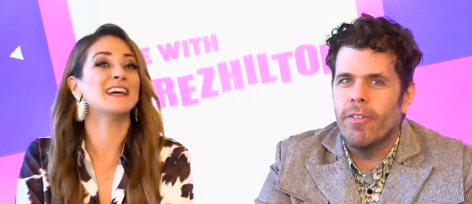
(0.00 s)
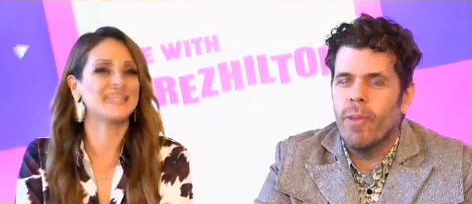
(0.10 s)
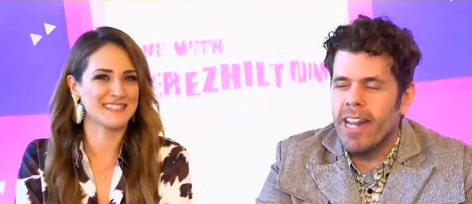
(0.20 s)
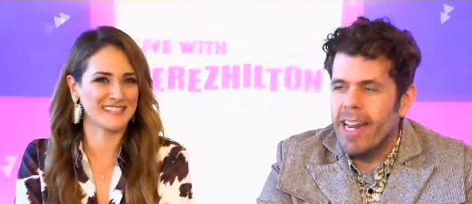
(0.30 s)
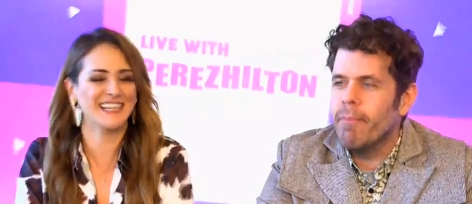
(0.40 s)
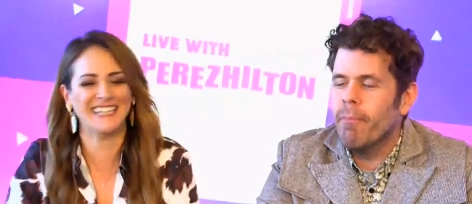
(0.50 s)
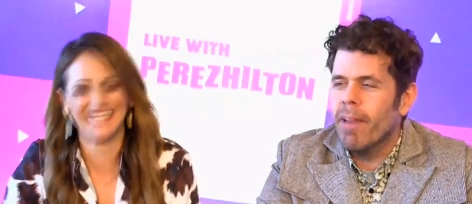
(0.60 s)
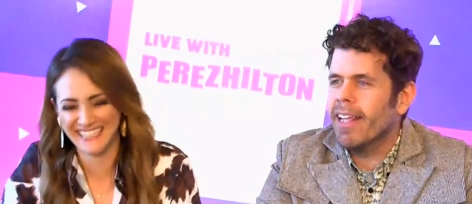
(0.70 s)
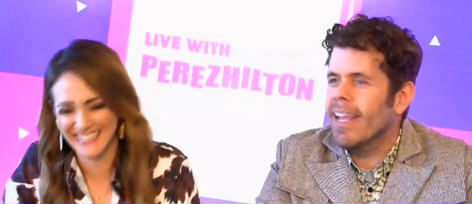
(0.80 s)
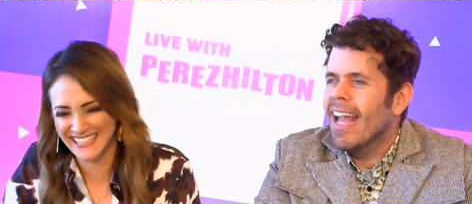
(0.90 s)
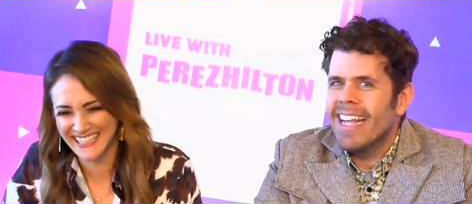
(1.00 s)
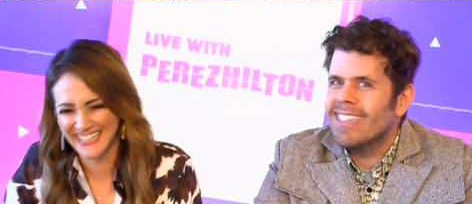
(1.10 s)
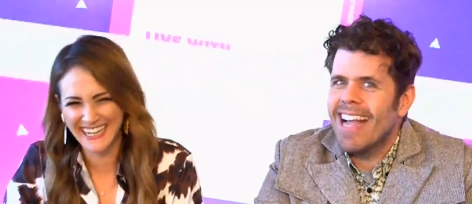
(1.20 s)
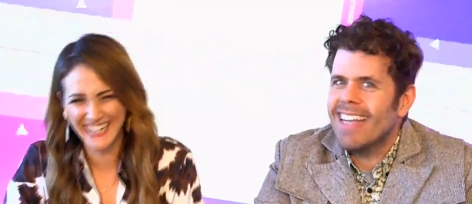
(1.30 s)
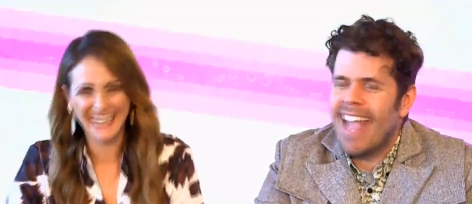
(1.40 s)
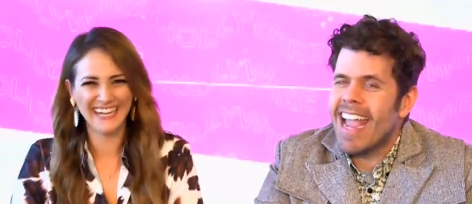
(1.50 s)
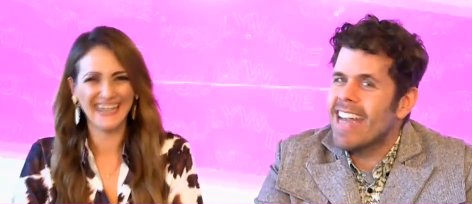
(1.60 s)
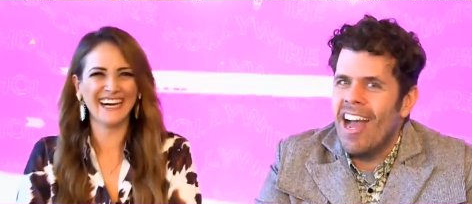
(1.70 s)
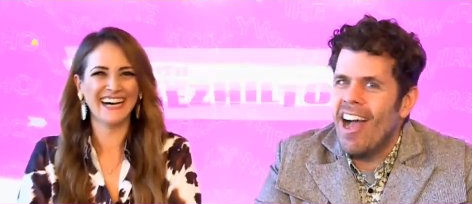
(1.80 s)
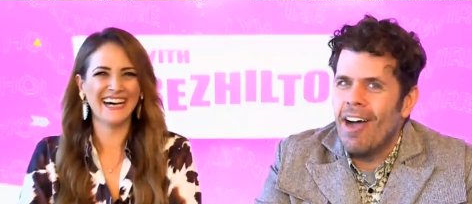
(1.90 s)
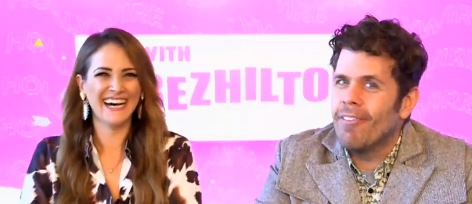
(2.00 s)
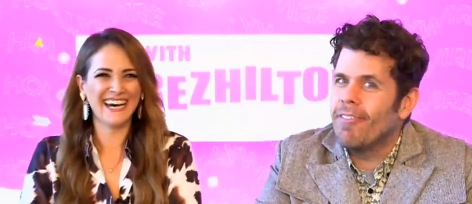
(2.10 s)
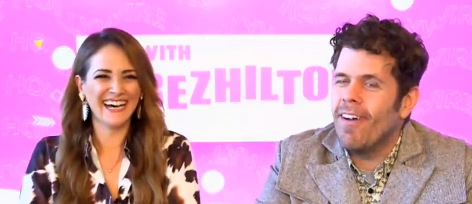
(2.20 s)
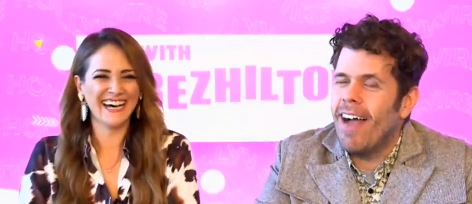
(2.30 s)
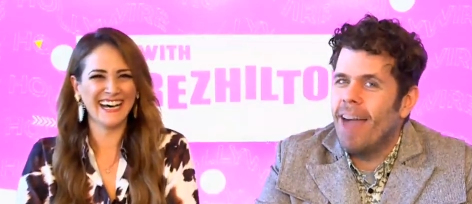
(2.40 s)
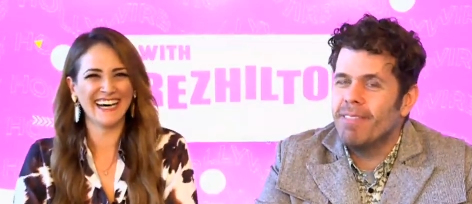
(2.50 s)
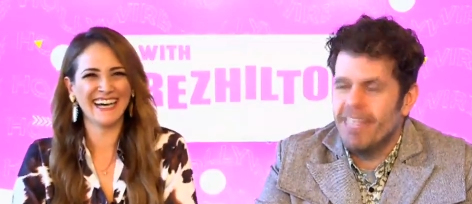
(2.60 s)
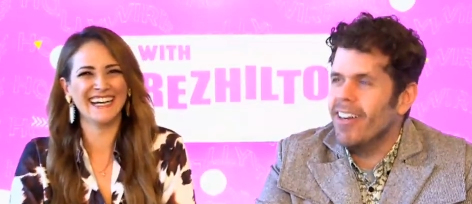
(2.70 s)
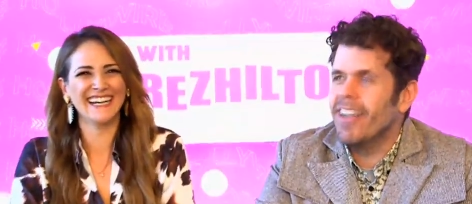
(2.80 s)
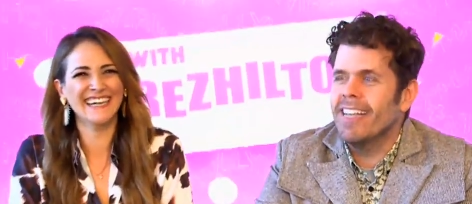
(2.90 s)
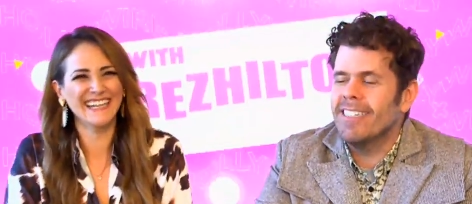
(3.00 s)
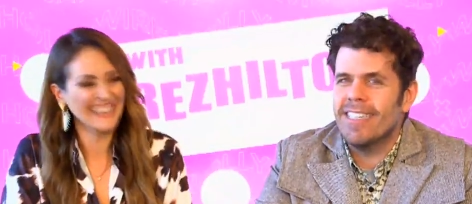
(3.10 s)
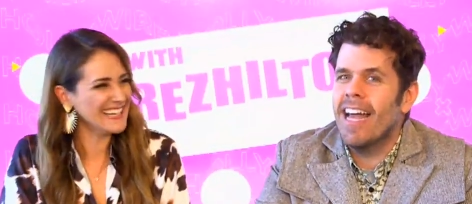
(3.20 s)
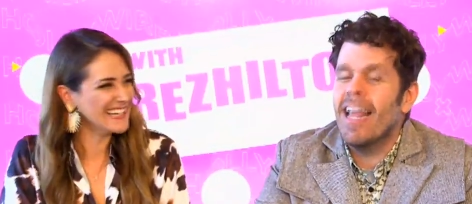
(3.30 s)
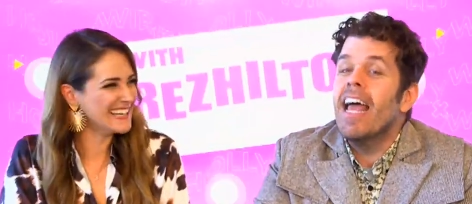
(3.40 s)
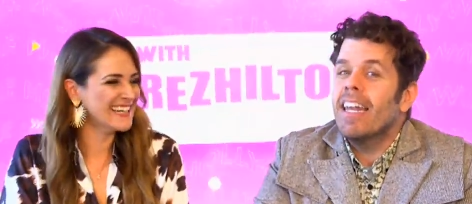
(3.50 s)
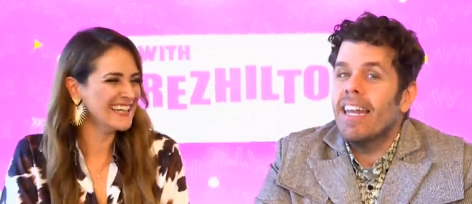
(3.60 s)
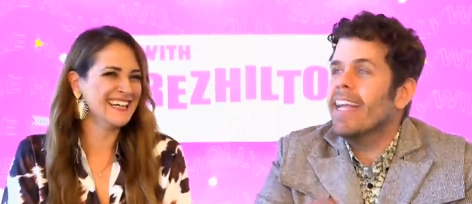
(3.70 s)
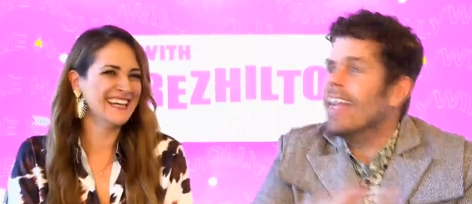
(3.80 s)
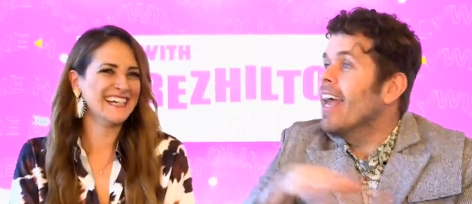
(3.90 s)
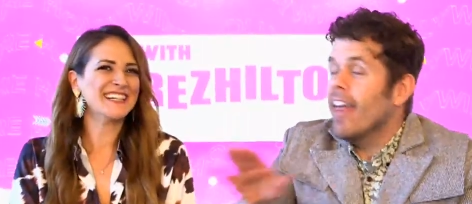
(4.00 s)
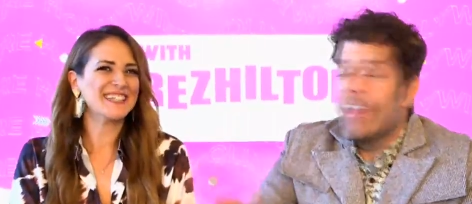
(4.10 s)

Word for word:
Speaker 1: Yes. We need, like, it's not gay enough. I'm serious. It's not like